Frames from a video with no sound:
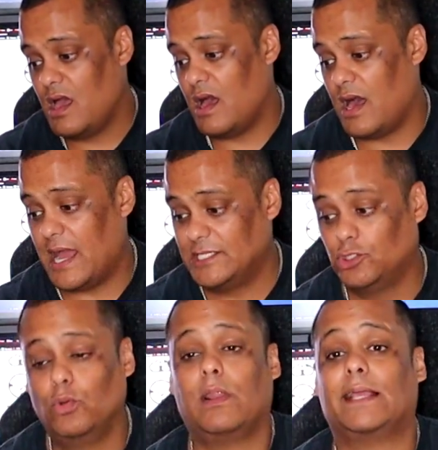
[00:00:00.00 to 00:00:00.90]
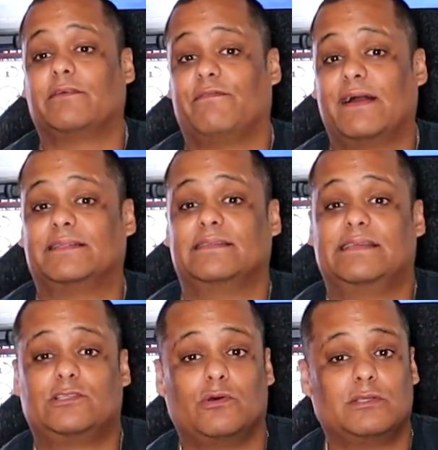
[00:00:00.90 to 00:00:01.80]
I do like the fact that
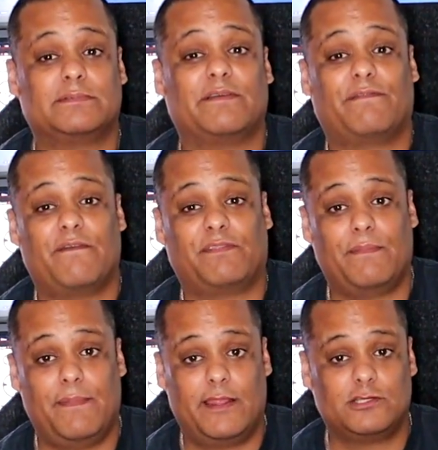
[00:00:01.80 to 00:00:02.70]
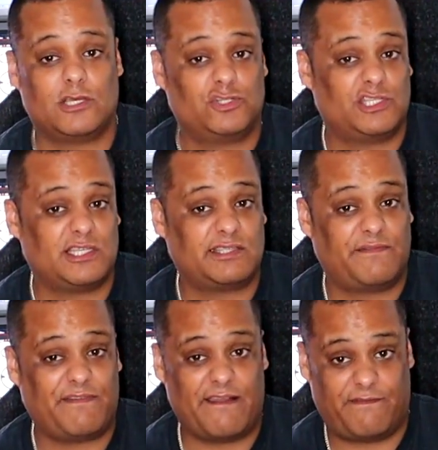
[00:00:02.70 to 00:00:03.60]
this goes up to 50 meters,
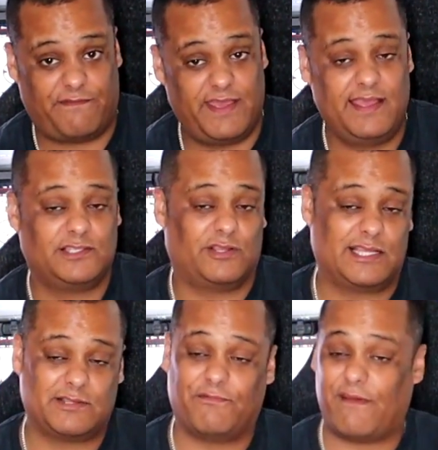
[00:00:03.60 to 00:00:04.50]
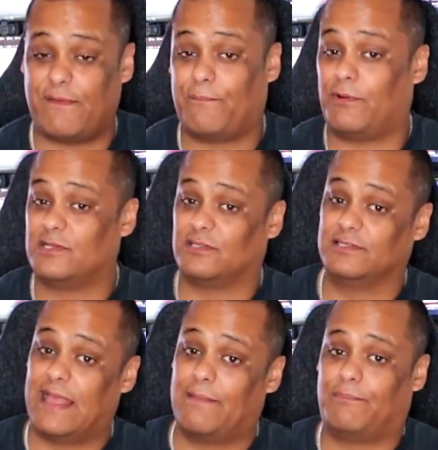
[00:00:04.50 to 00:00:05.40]
165 feet. So that's a very plus
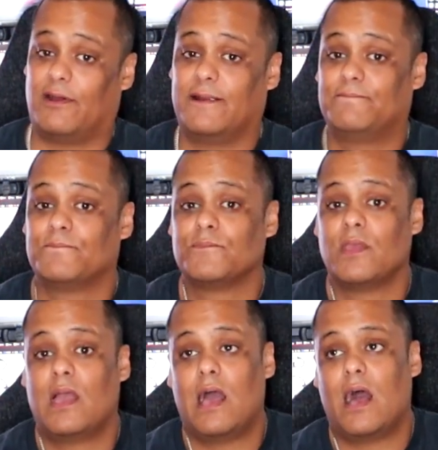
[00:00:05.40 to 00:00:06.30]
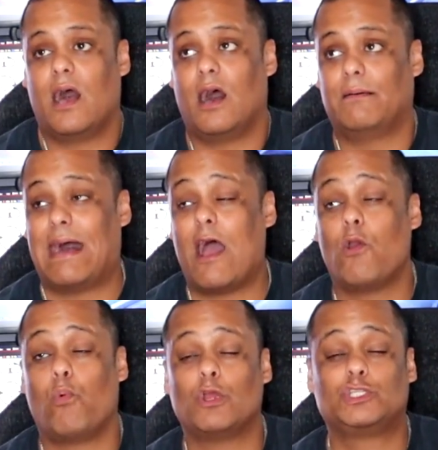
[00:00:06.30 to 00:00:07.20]
on that part. How
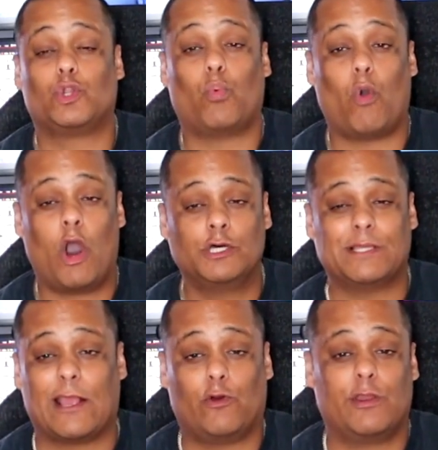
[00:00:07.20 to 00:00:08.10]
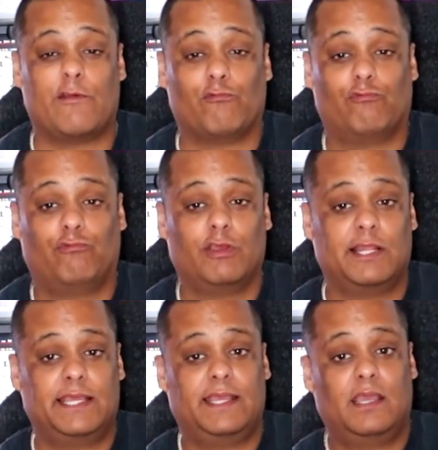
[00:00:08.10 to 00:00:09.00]
it works through walls, I couldn't
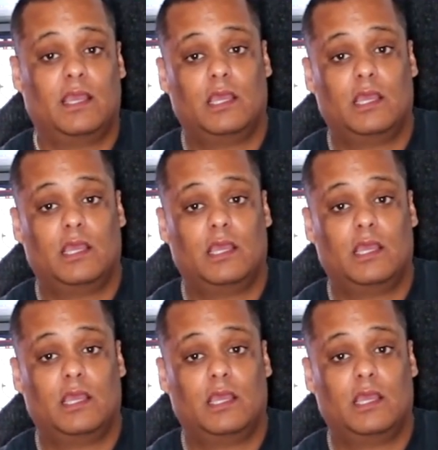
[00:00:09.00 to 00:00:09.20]
really